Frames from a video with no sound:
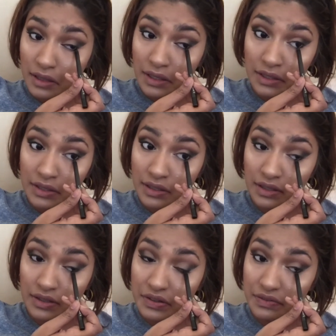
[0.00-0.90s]
Just
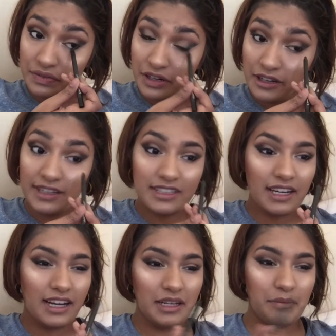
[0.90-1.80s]
a very
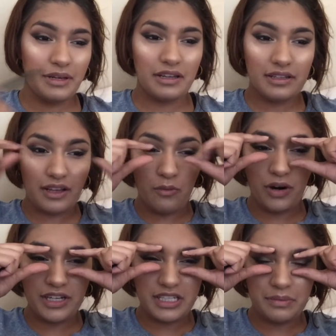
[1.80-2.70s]
tiny bit because I
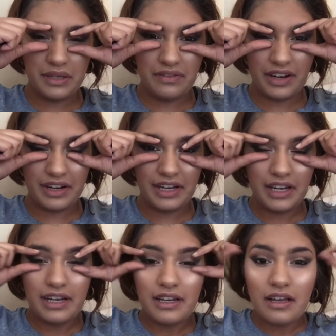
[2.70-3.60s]
want it to be very
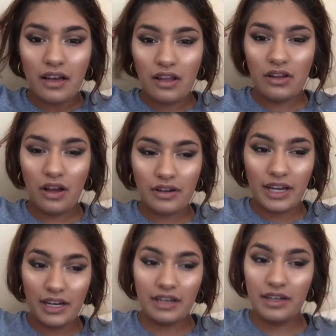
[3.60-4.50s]

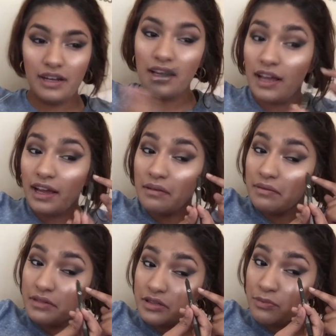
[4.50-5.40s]
elongated,
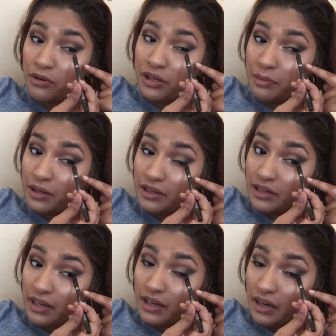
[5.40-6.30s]
smoky but
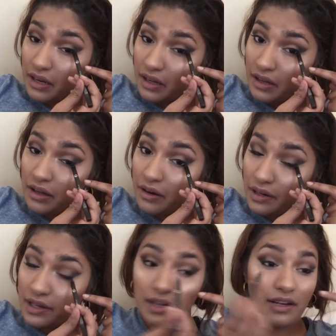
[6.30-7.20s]

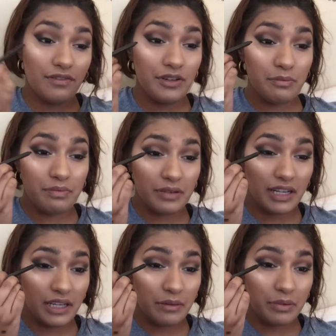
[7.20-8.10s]
elongated. If you
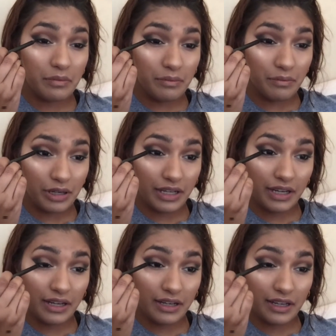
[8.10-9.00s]
keep
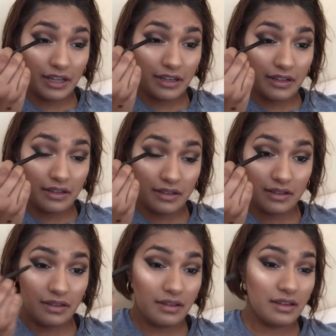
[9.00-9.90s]
bringing it in,
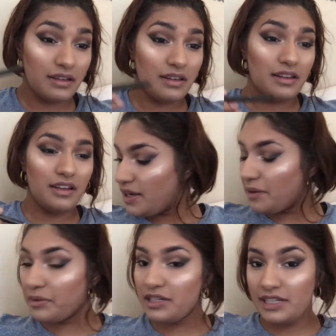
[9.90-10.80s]
I'm
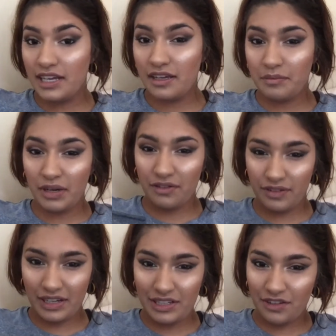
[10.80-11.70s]
going to take my
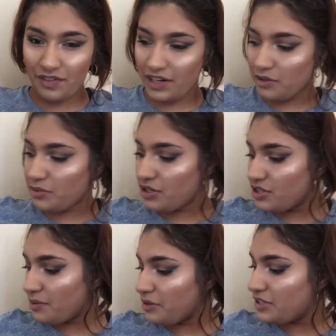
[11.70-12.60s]
flat definer brush,
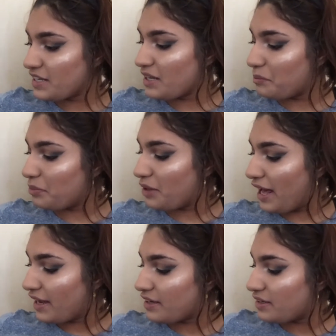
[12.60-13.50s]
I'm going to take that
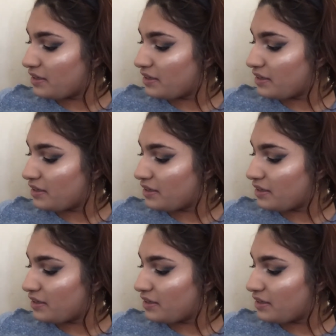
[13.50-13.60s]
black,